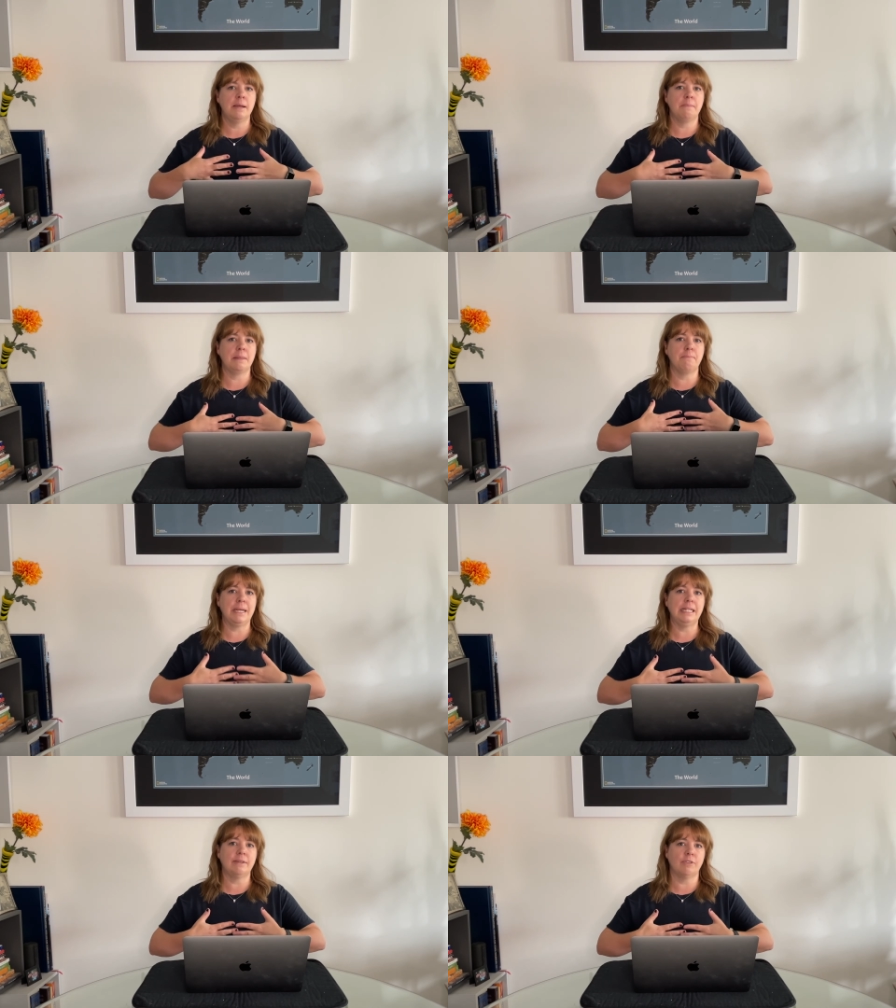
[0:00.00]
but the
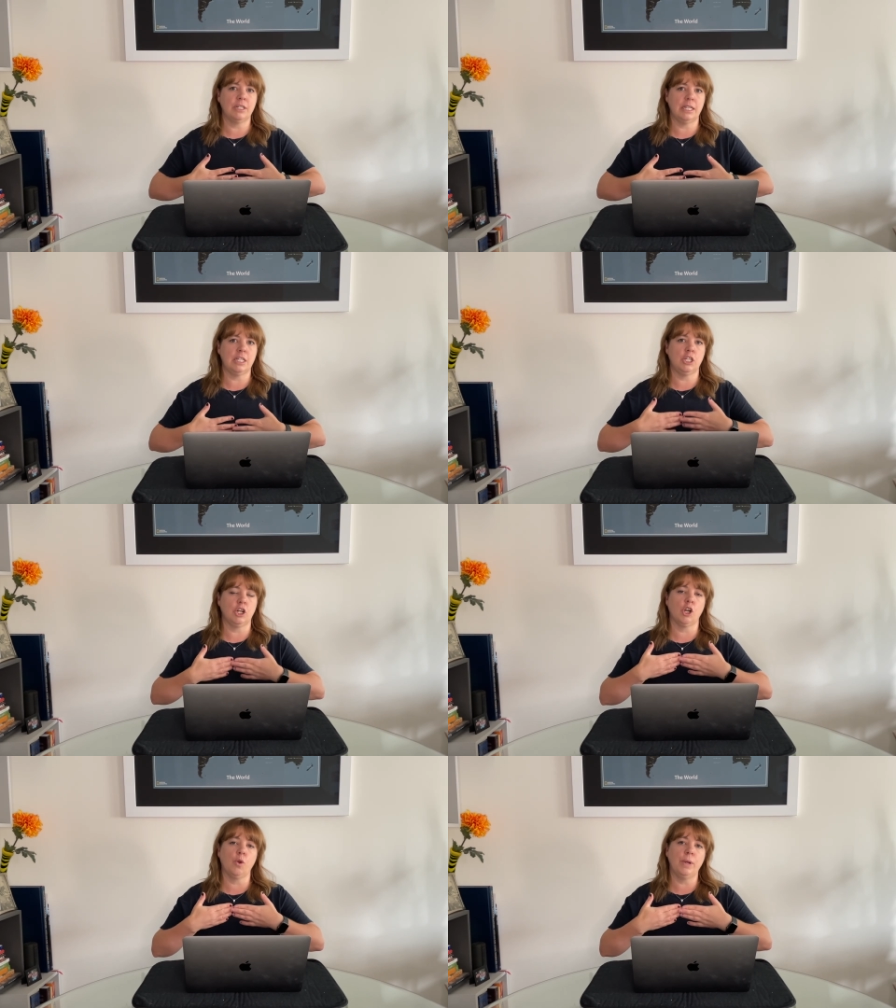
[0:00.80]
big difference is
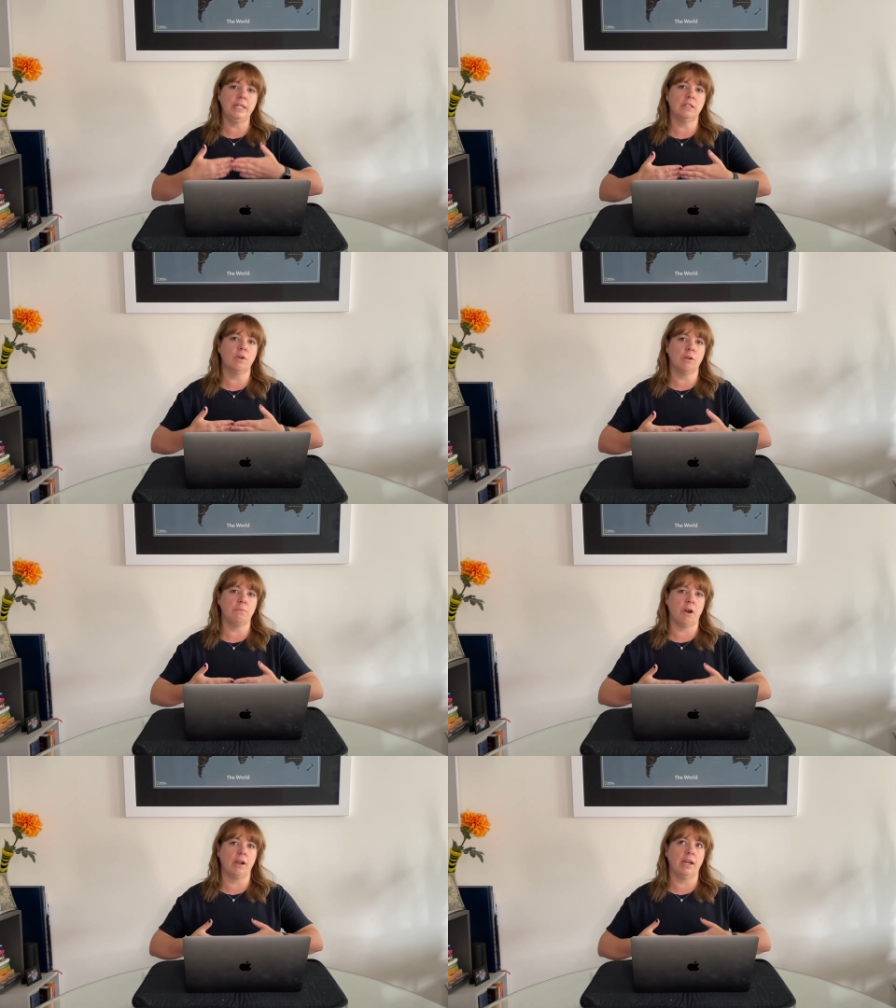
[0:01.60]
you're going to go to
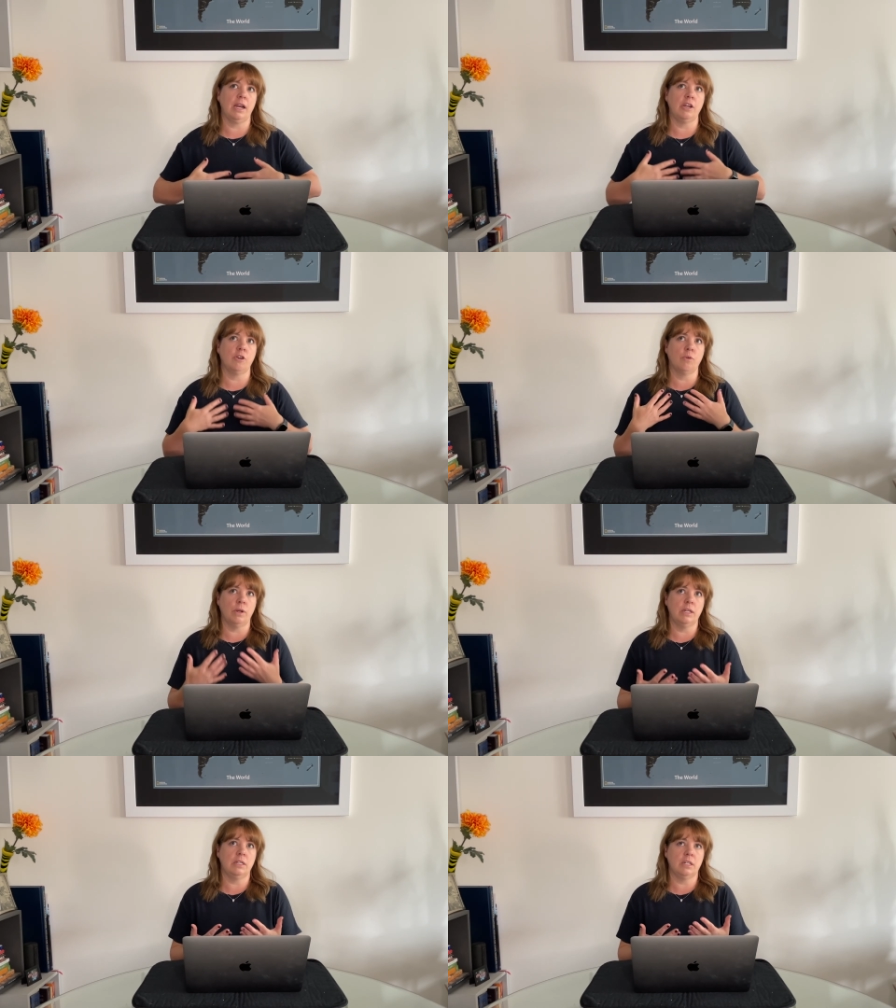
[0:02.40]
market and you're
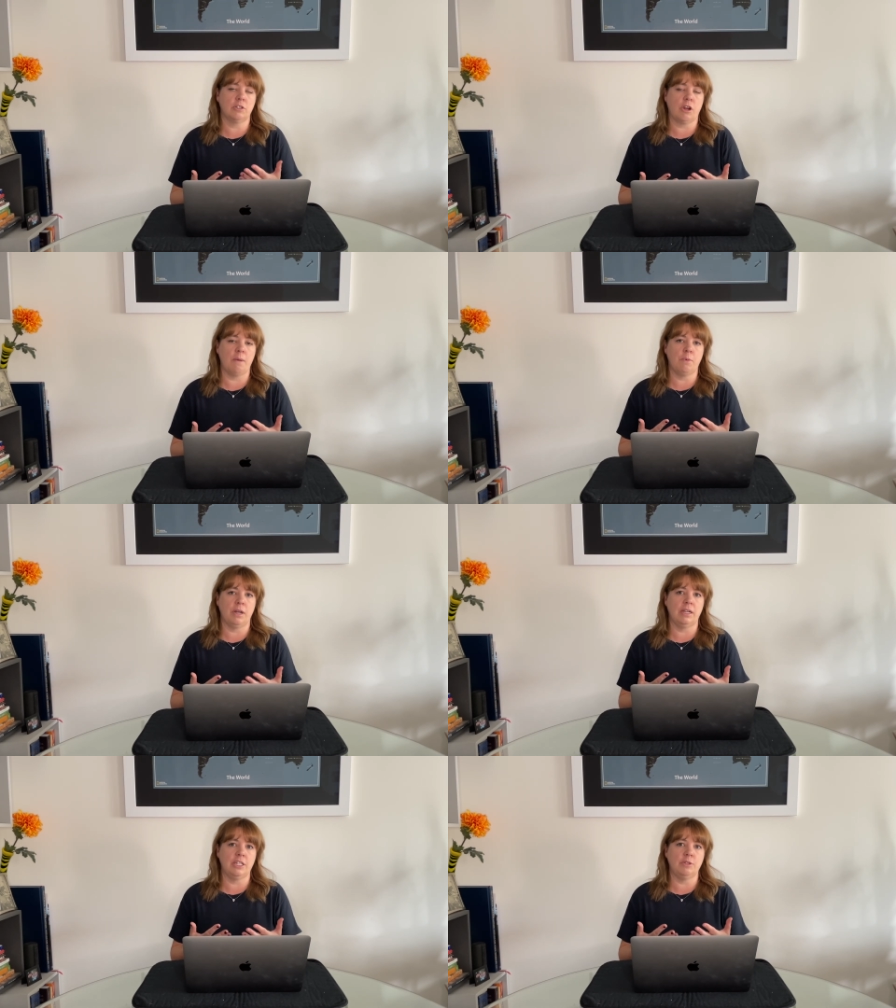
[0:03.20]
going to describe what
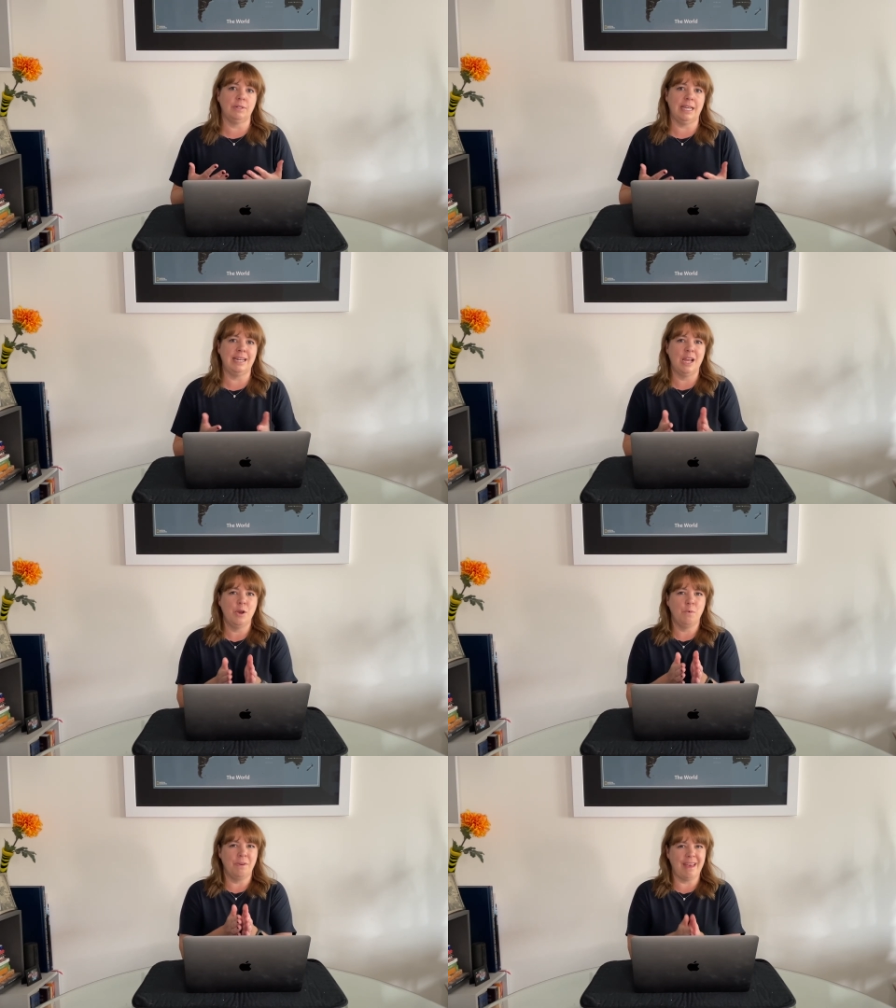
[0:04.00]
it is you need
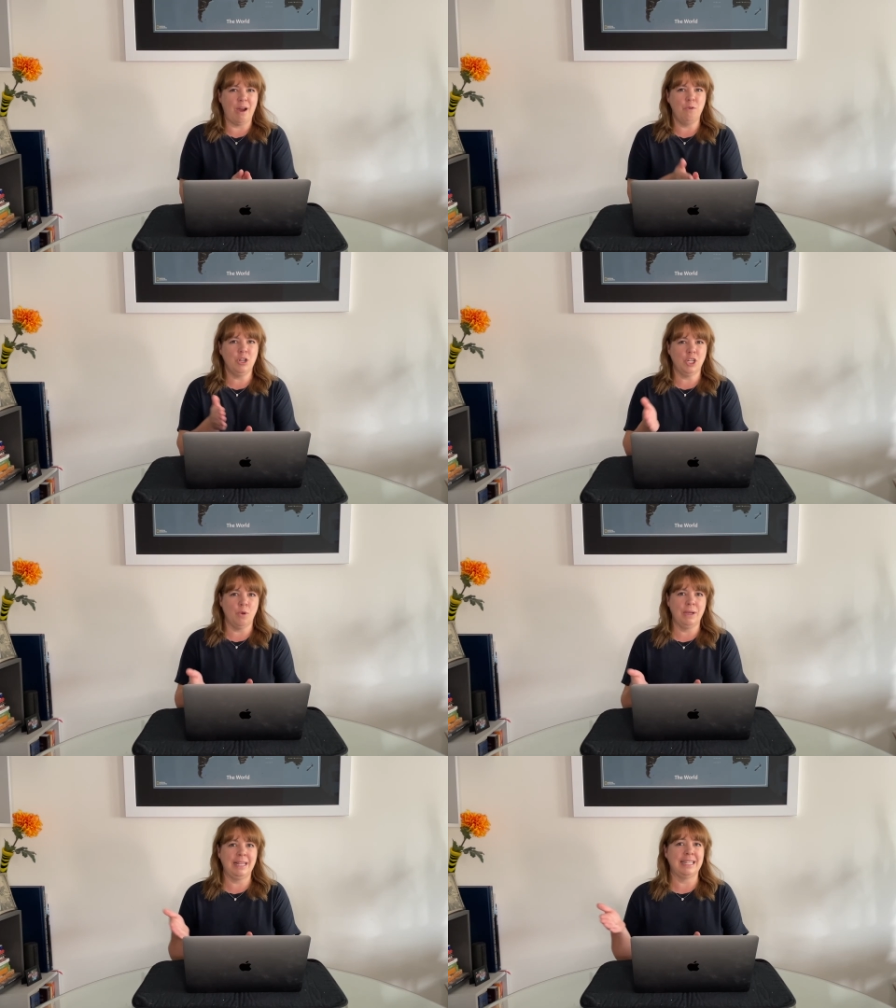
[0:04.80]
without
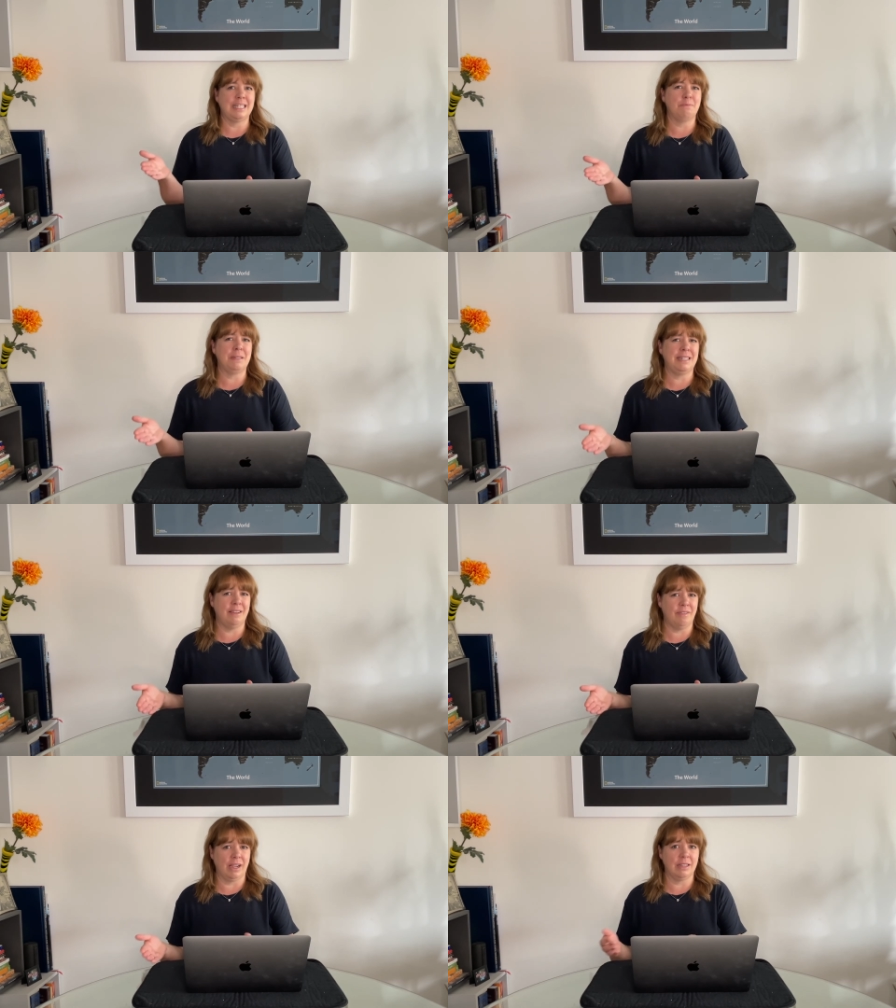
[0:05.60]
knowing the
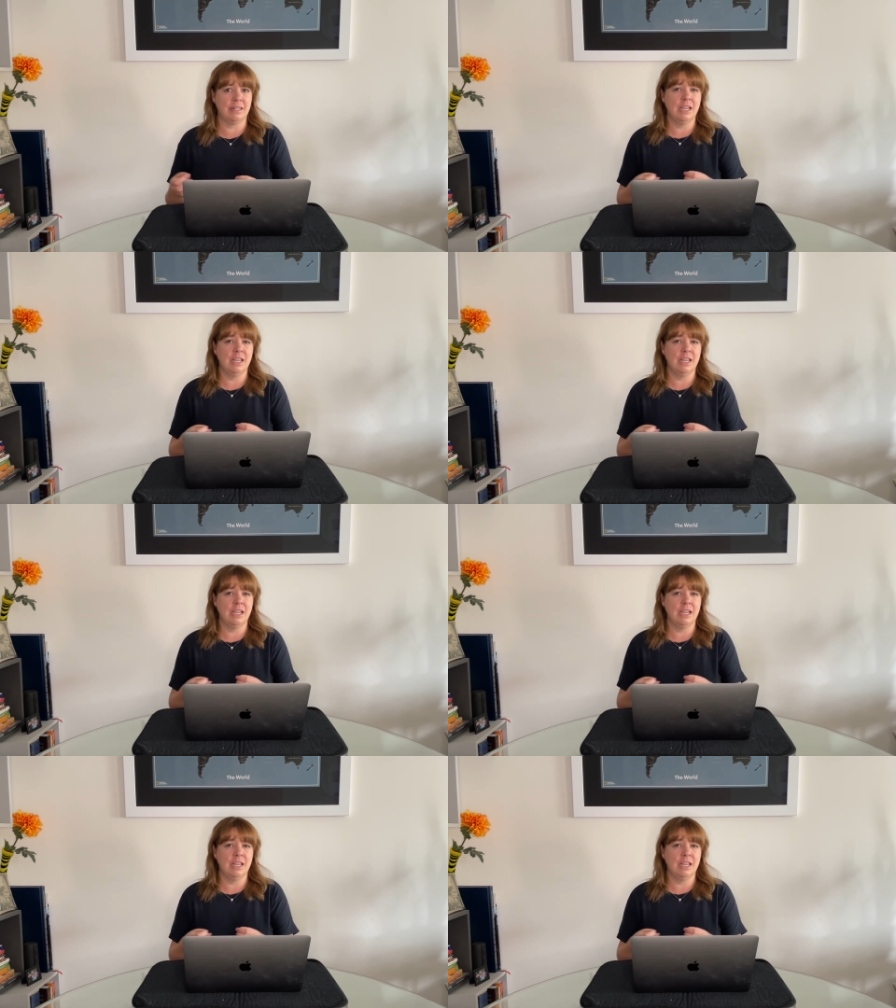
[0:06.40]
specifics.